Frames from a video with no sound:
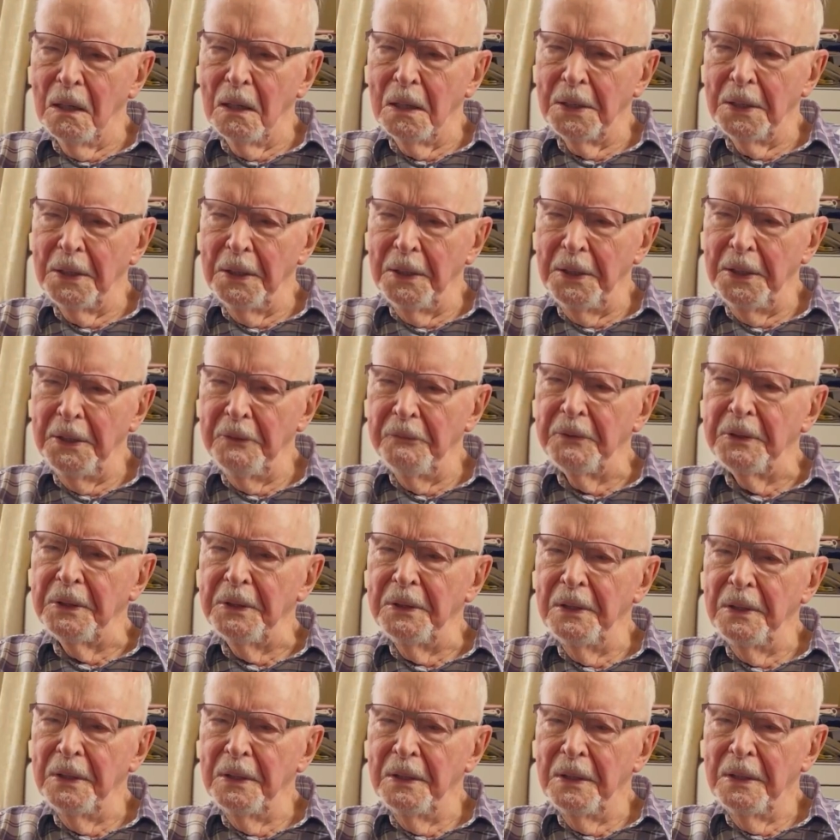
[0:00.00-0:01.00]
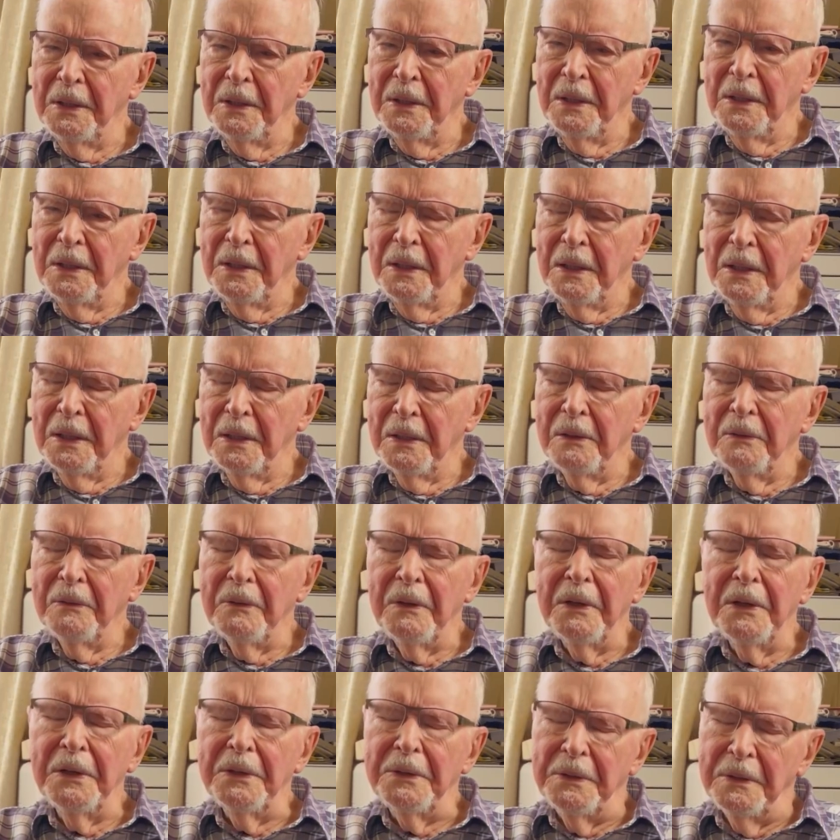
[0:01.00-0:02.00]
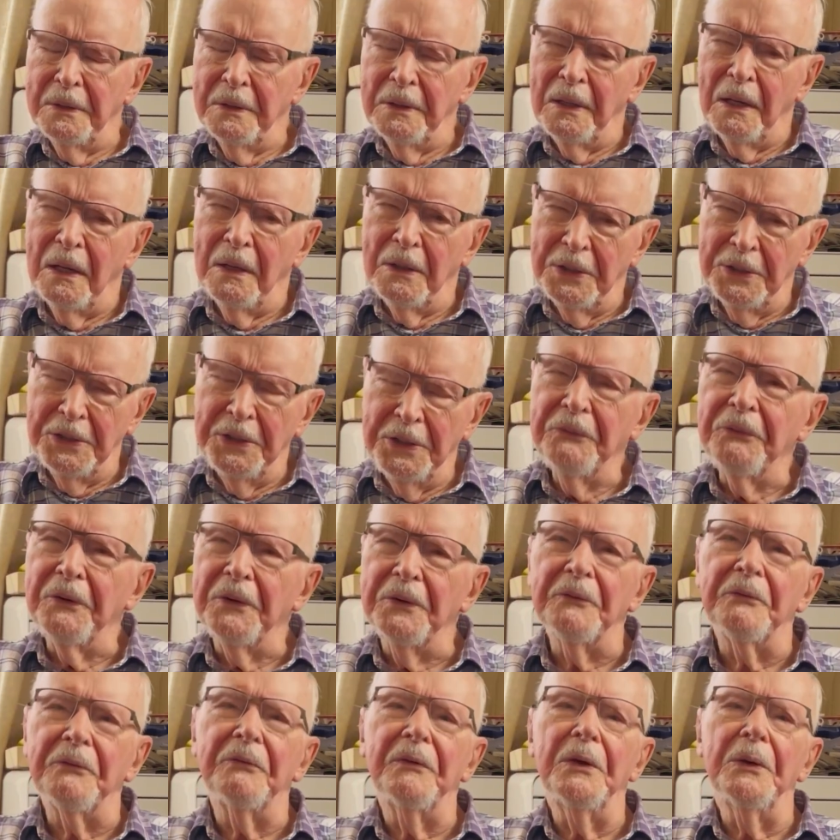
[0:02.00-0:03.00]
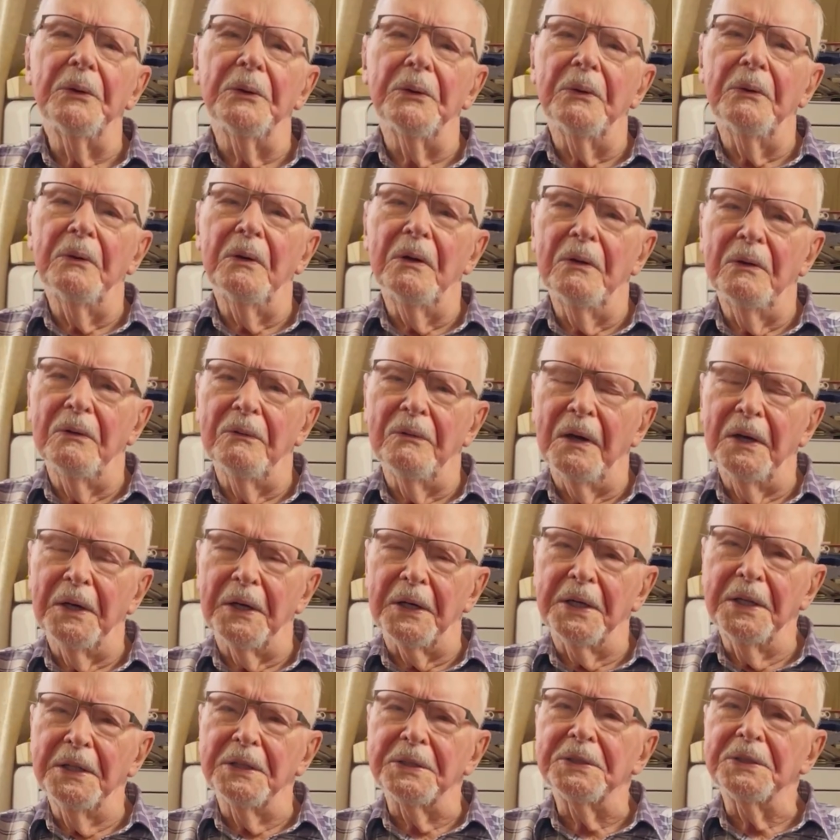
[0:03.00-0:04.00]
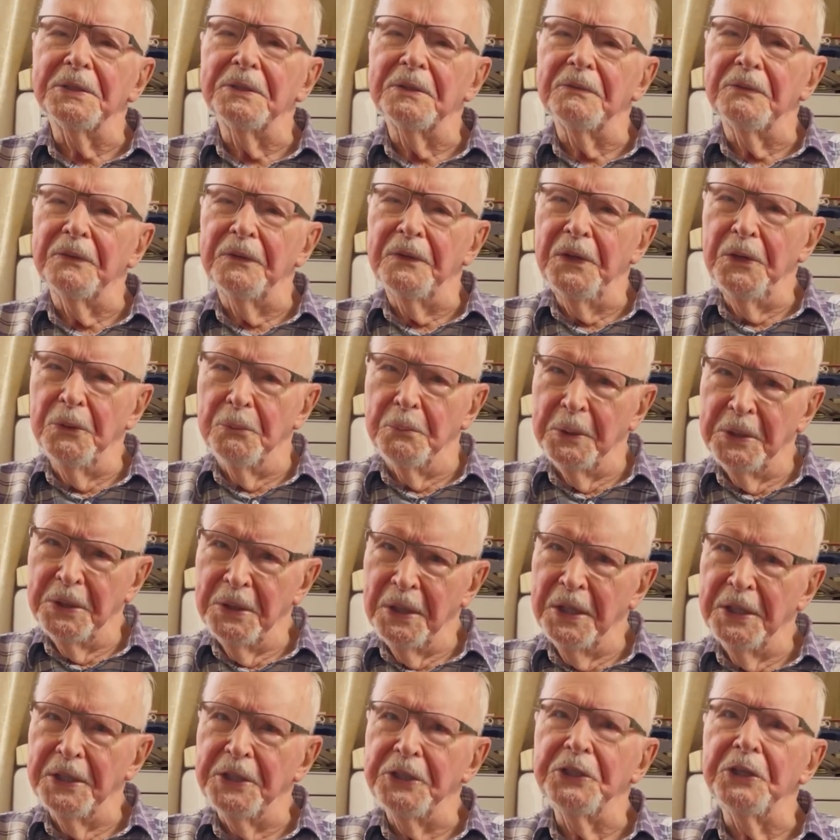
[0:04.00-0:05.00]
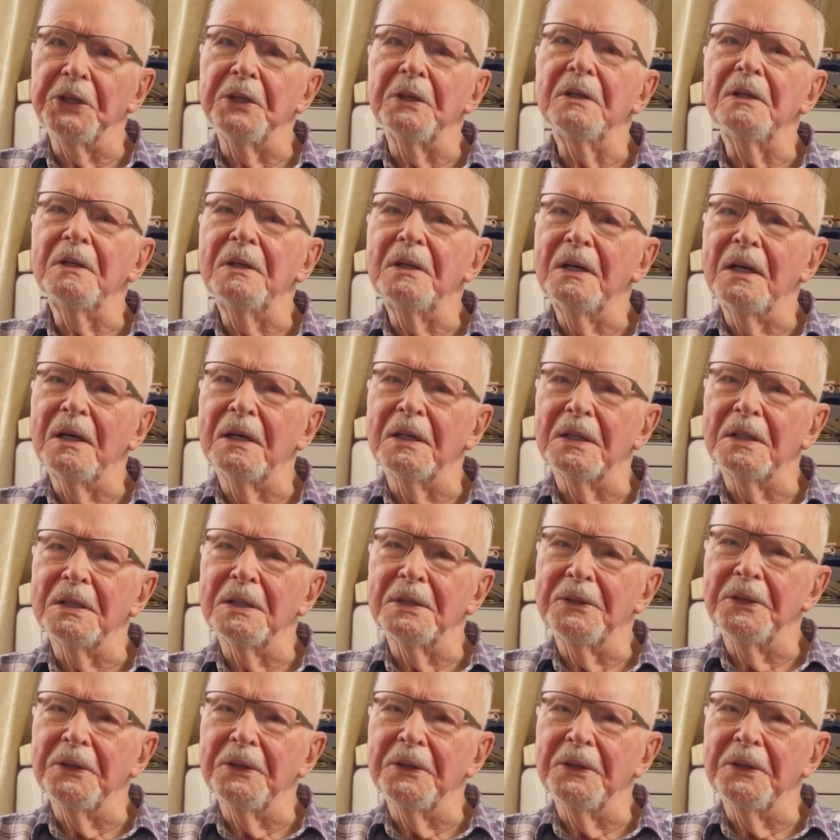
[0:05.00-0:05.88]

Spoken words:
have a different view, I guess, of human nature than